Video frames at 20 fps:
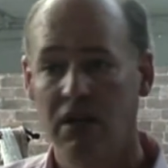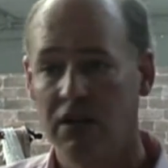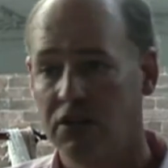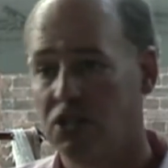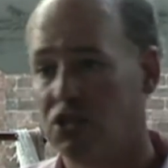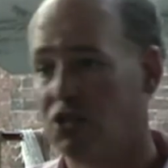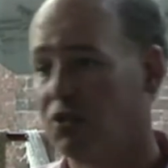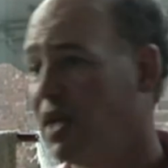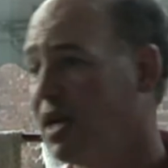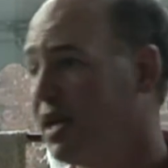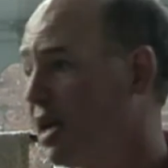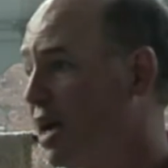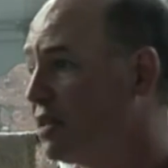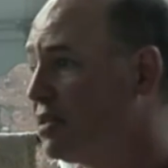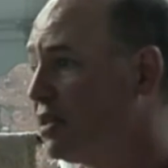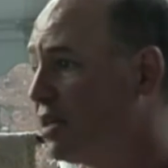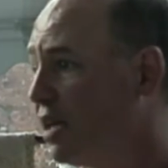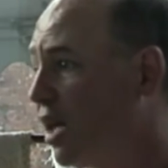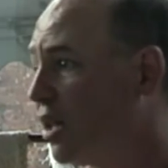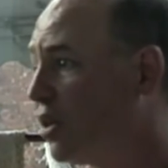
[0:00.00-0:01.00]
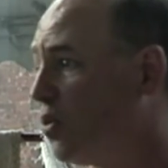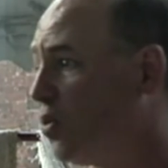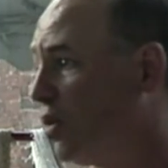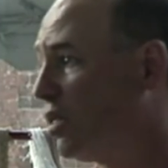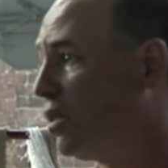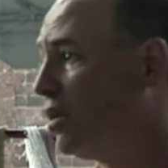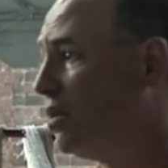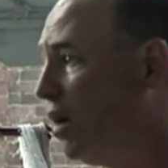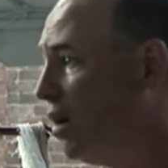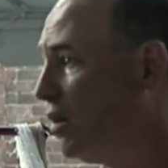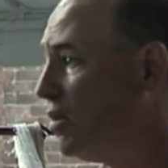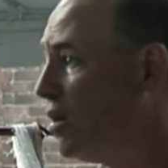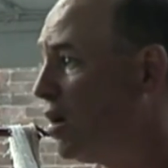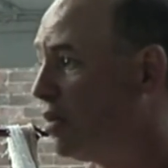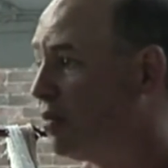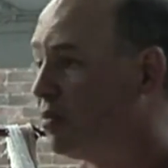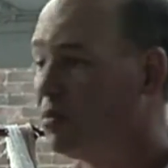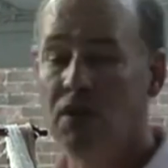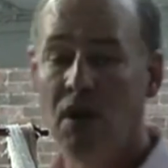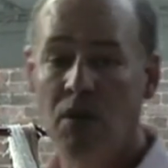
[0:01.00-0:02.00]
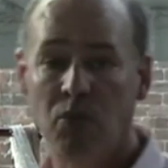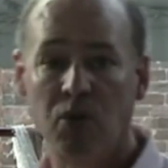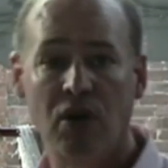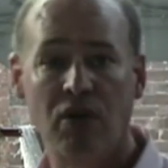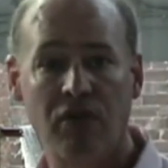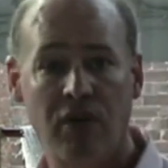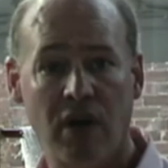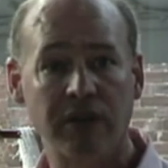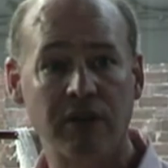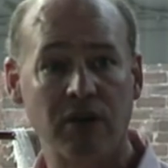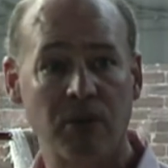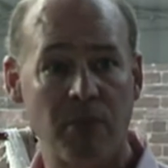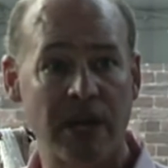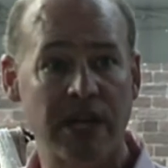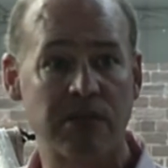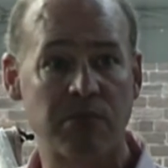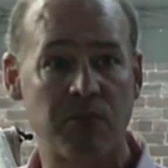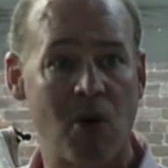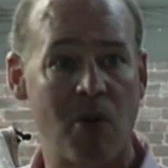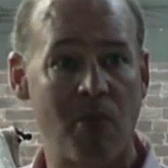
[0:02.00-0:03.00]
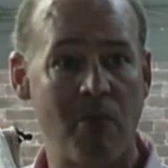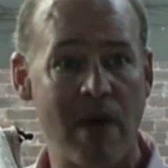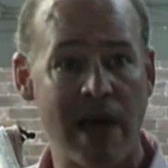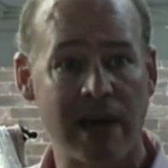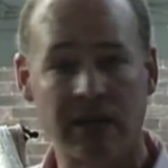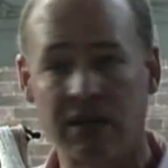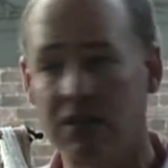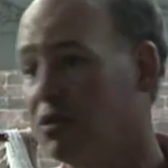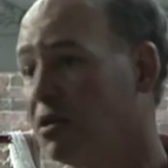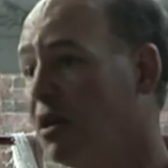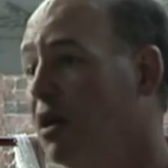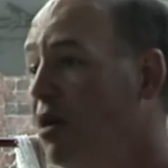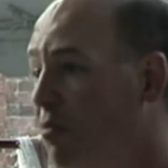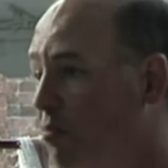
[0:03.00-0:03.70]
So they got together with a, a no, number of other baseball magnates,